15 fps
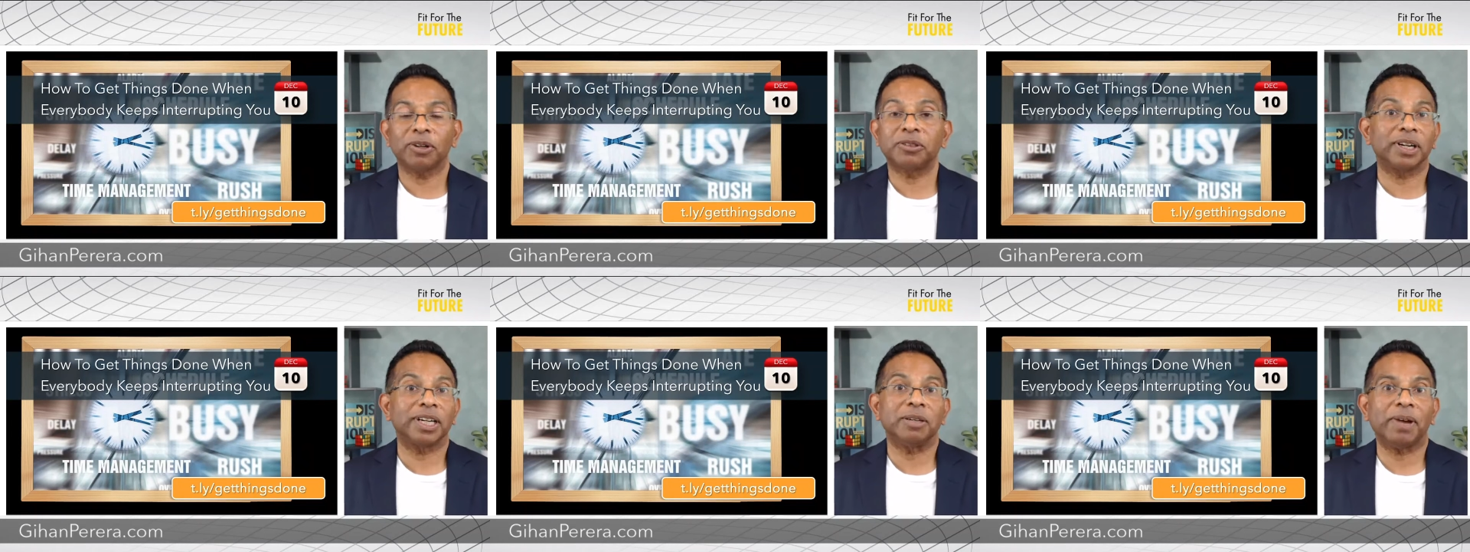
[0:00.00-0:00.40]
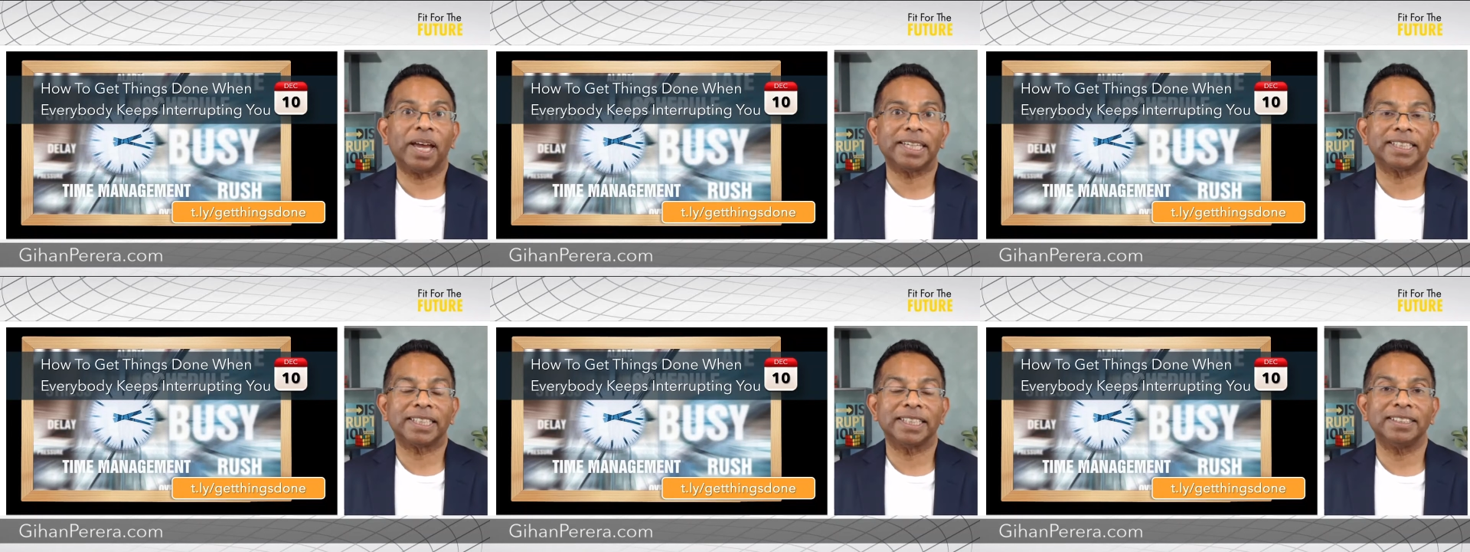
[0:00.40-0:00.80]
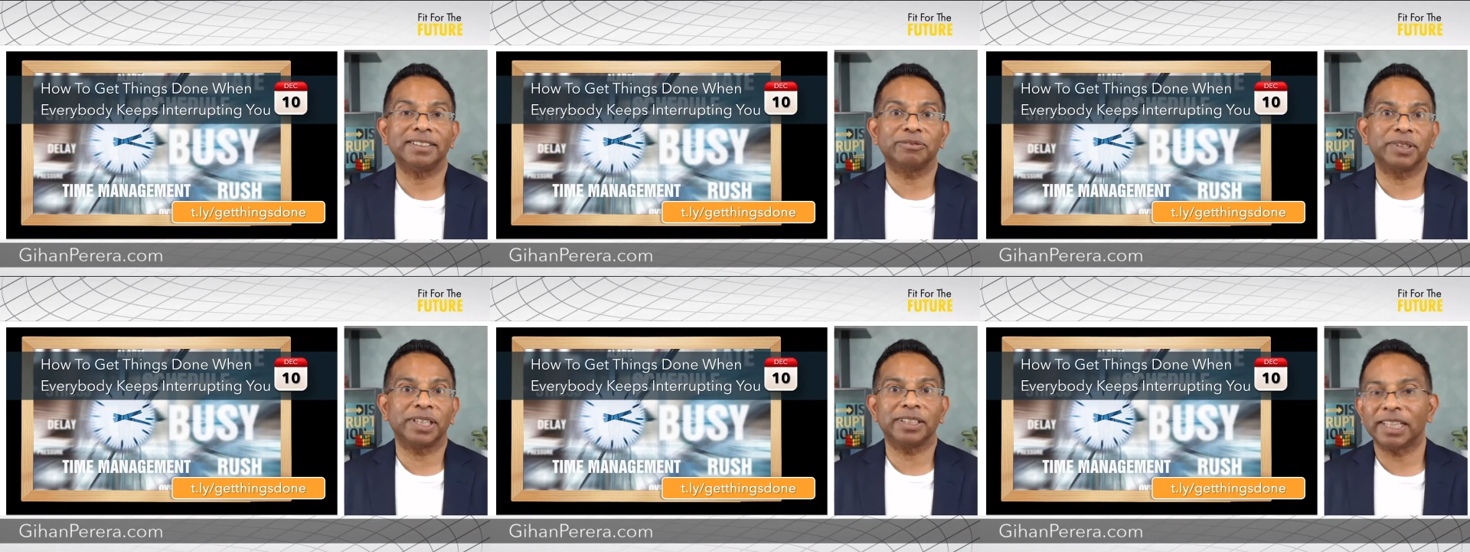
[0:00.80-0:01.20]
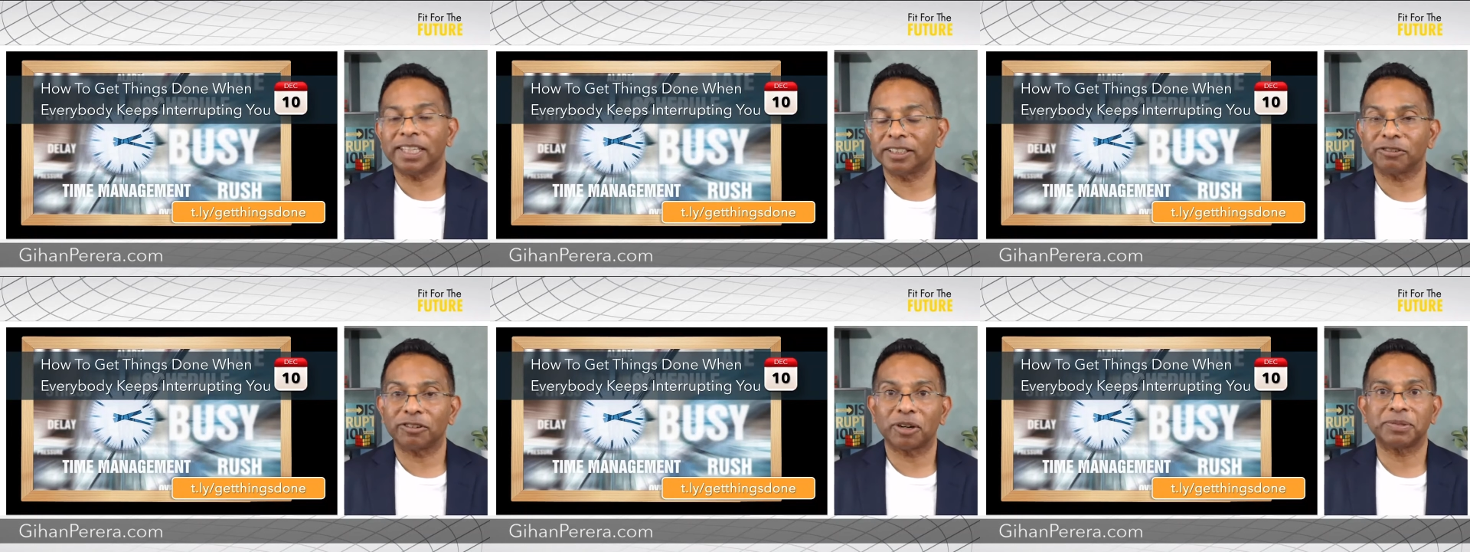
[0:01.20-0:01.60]
really matters when
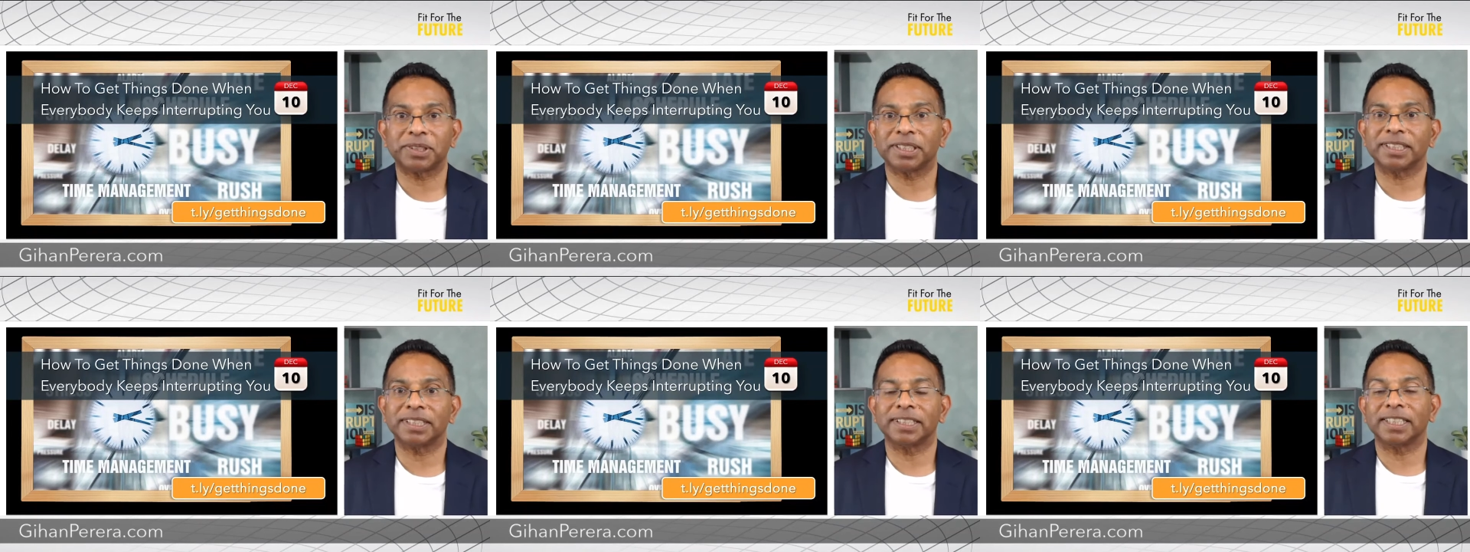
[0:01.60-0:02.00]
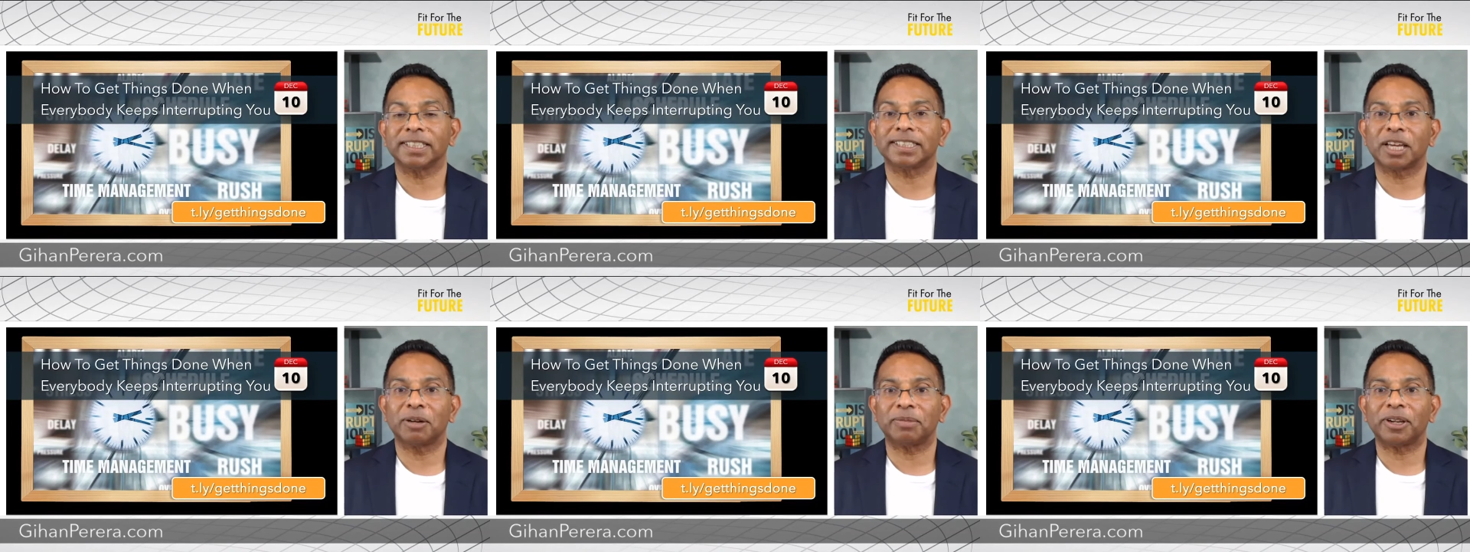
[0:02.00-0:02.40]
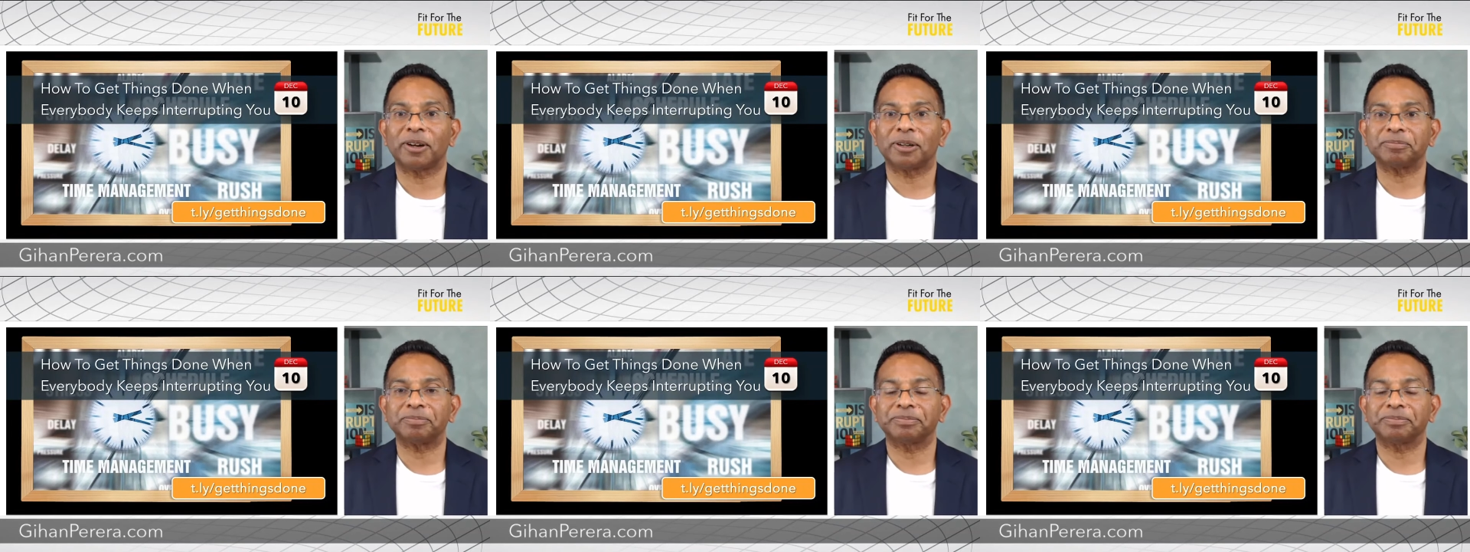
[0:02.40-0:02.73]
interruptions and things come along.